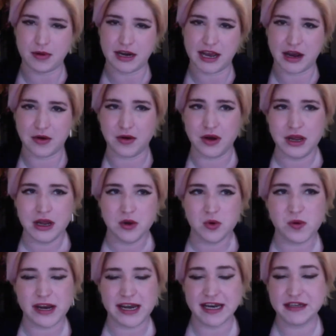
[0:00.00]
Now,
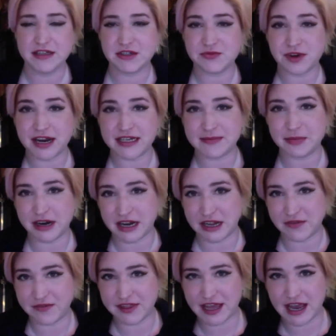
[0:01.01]
we need to raise money
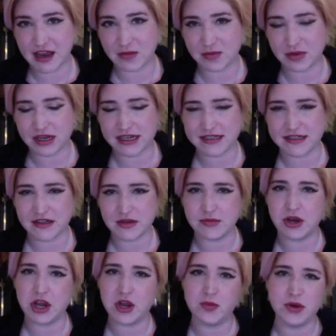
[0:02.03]
for that, because at the
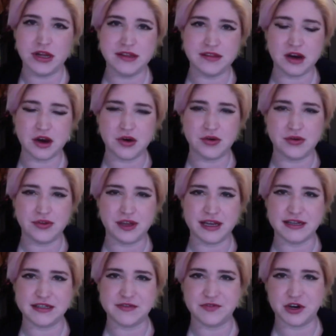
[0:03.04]
moment the whole
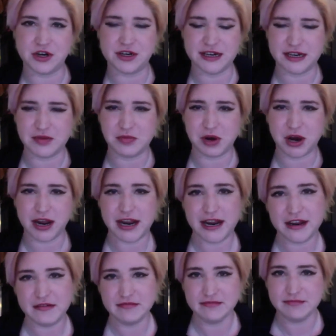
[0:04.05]
thing's funded
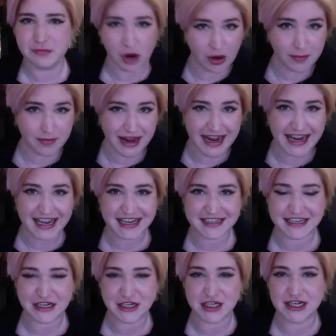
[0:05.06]
by, well, me
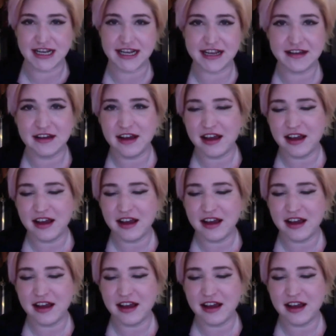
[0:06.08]
essentially,